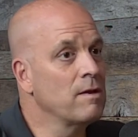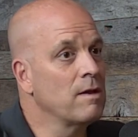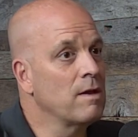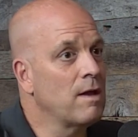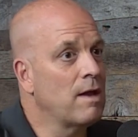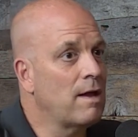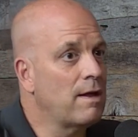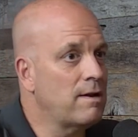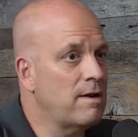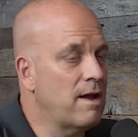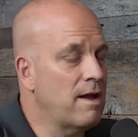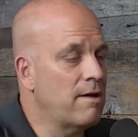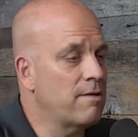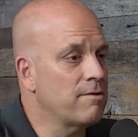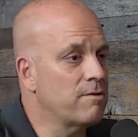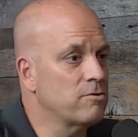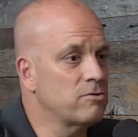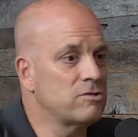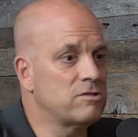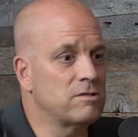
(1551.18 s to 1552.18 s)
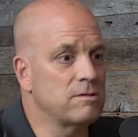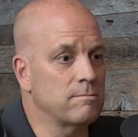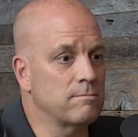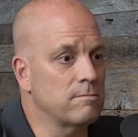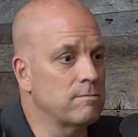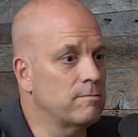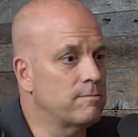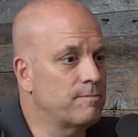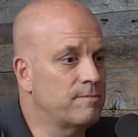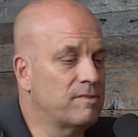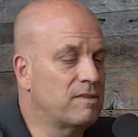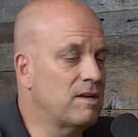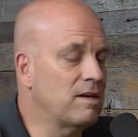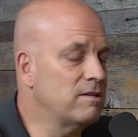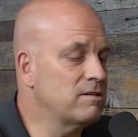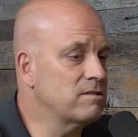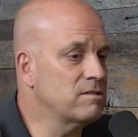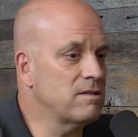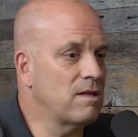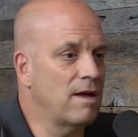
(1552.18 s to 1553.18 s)
Now there's some
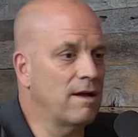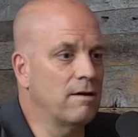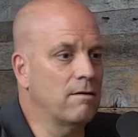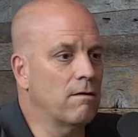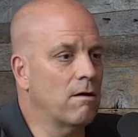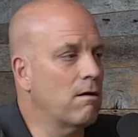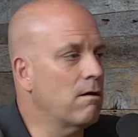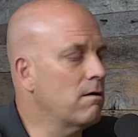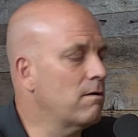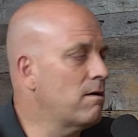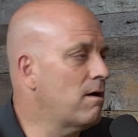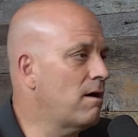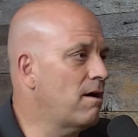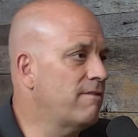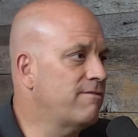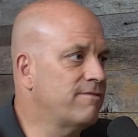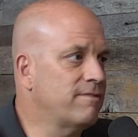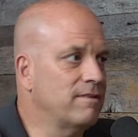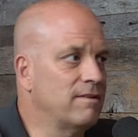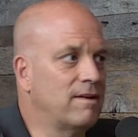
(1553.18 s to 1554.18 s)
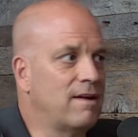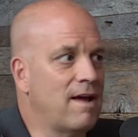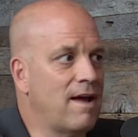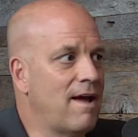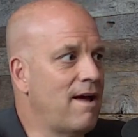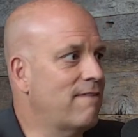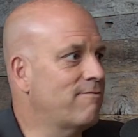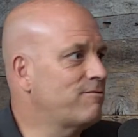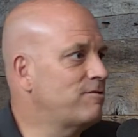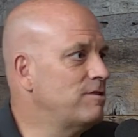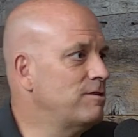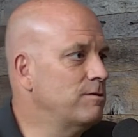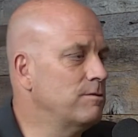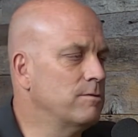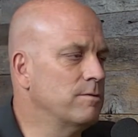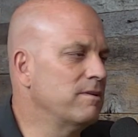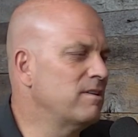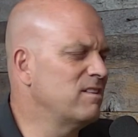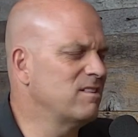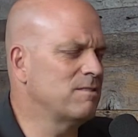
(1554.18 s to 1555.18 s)
things like RDOF and
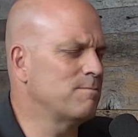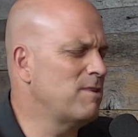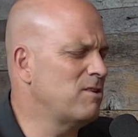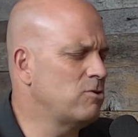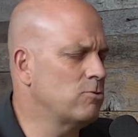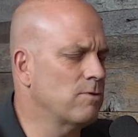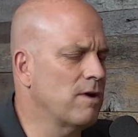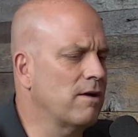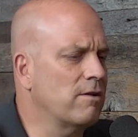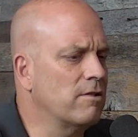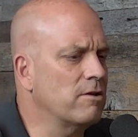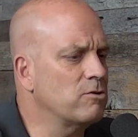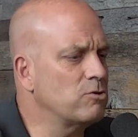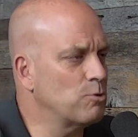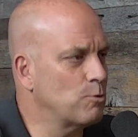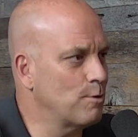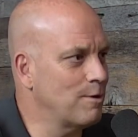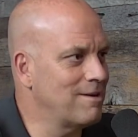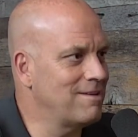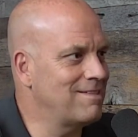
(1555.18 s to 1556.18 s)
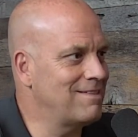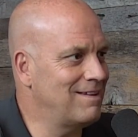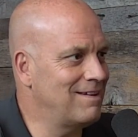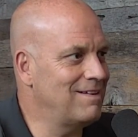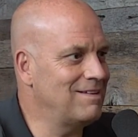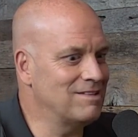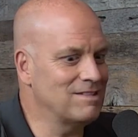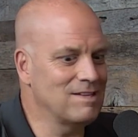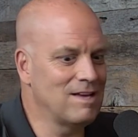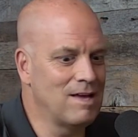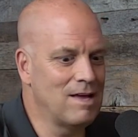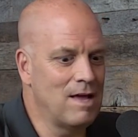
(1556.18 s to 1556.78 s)
CAF2, and it's a bunch of regulatory things